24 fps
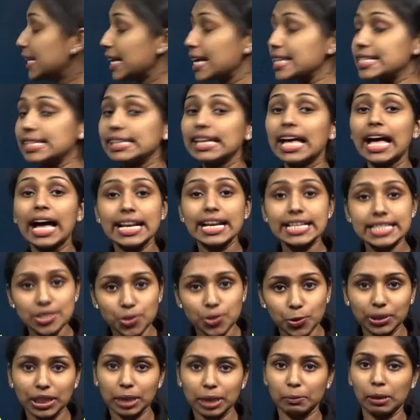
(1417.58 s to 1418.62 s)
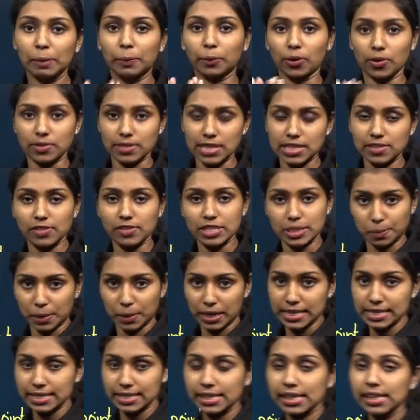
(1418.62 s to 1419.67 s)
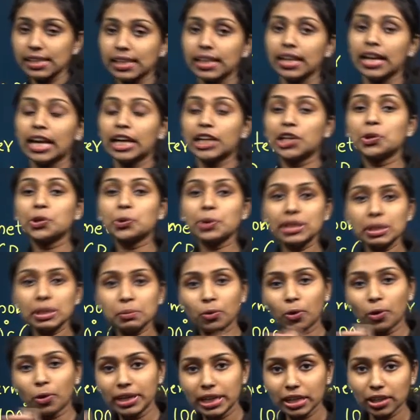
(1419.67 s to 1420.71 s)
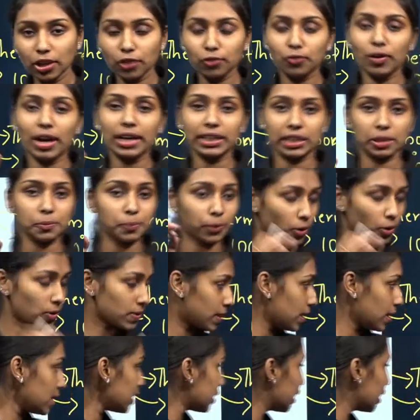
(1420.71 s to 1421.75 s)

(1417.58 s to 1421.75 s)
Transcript: is an isothermal process, which means that during the boiling of water process,